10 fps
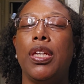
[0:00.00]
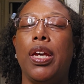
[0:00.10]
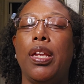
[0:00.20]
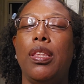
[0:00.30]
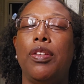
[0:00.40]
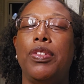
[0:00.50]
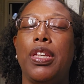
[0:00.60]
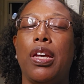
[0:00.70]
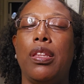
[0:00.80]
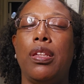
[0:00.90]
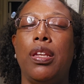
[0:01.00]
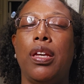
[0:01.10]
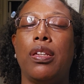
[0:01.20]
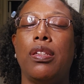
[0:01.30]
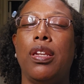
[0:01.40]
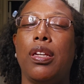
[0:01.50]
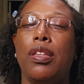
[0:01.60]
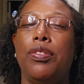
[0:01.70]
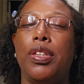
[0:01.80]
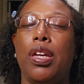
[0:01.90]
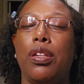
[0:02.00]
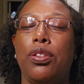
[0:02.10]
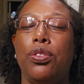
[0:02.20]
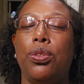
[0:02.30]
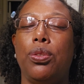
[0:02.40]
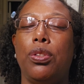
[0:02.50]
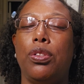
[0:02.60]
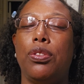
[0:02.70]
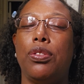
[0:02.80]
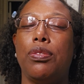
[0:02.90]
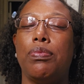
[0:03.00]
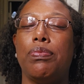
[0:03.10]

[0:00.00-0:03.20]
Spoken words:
Head lifting out of the neck, neck lifting out of the shoulders.